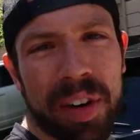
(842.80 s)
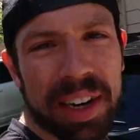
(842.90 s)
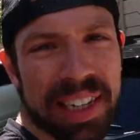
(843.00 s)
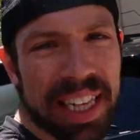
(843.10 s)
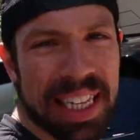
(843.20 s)
move
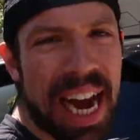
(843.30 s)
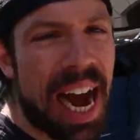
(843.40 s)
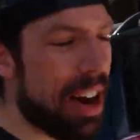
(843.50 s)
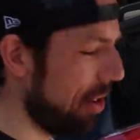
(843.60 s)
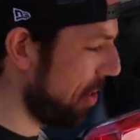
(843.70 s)
on to the
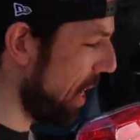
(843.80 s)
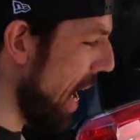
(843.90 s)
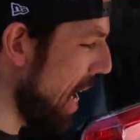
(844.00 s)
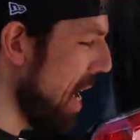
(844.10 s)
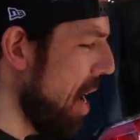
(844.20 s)
tires,
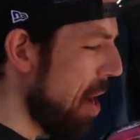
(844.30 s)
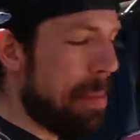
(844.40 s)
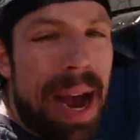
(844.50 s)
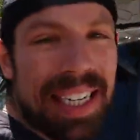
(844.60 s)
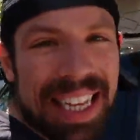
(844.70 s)

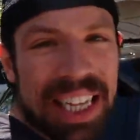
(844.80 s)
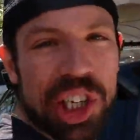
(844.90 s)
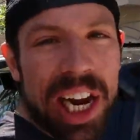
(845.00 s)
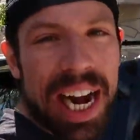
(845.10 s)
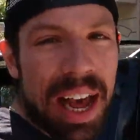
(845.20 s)
okay? Back to the Jay